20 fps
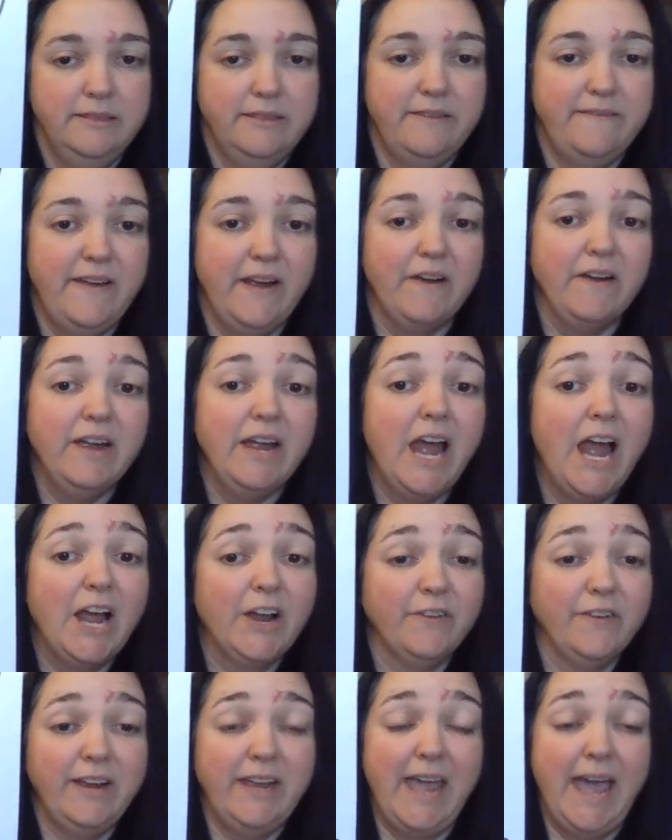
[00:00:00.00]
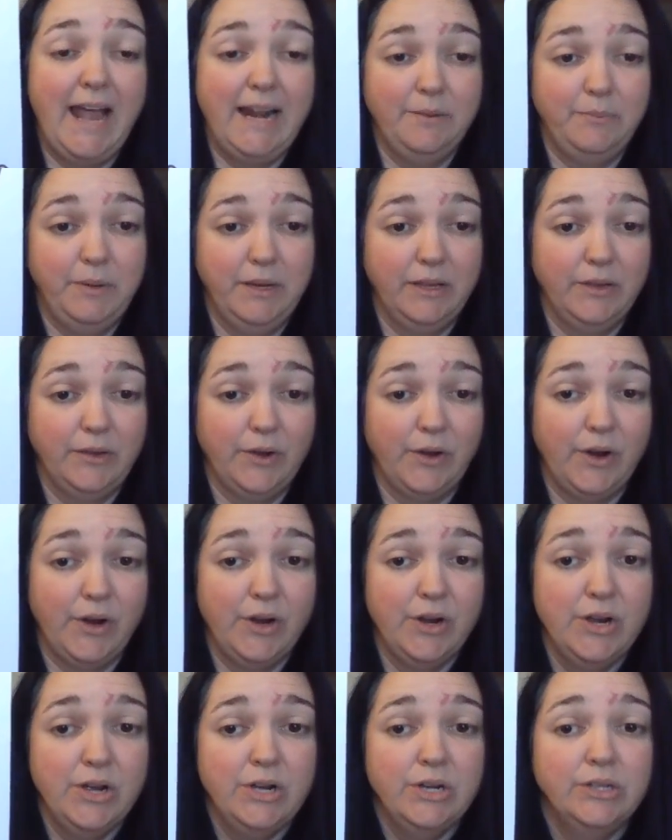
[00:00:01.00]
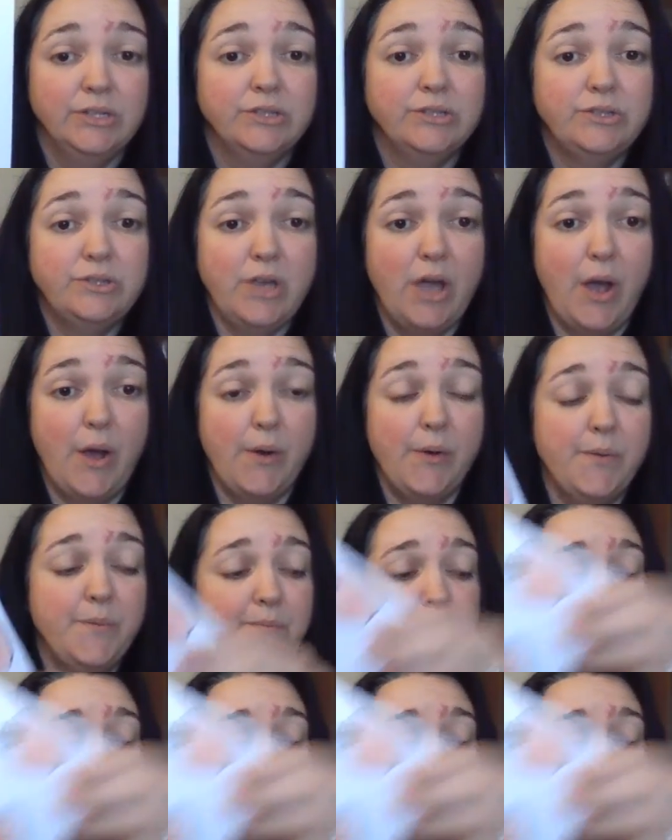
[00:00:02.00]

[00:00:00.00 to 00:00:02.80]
the very hungry caterpillar. So